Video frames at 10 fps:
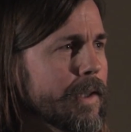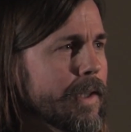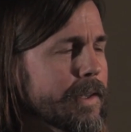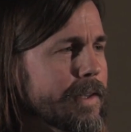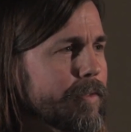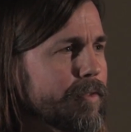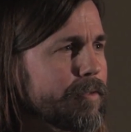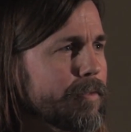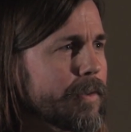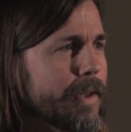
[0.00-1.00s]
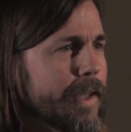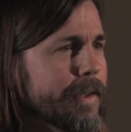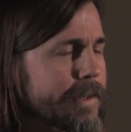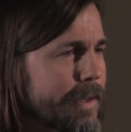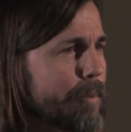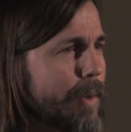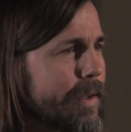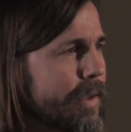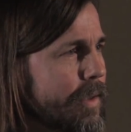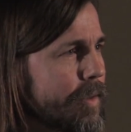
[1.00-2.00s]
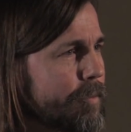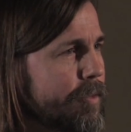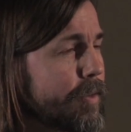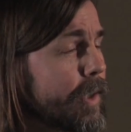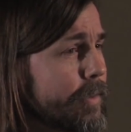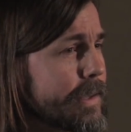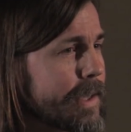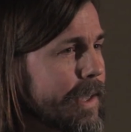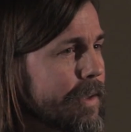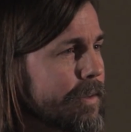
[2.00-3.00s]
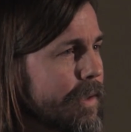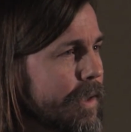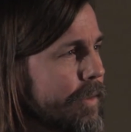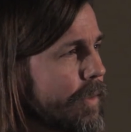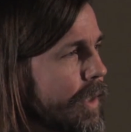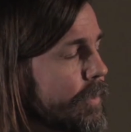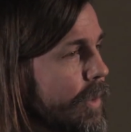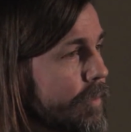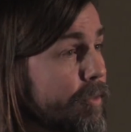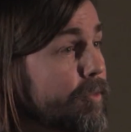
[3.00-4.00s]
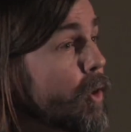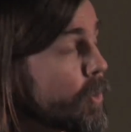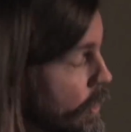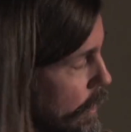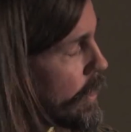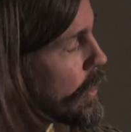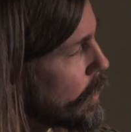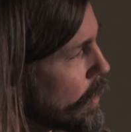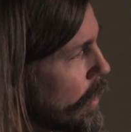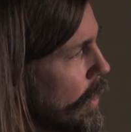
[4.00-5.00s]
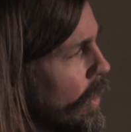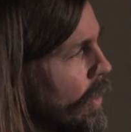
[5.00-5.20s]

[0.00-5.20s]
as if in the same way that in a fairy tale a fox can talk,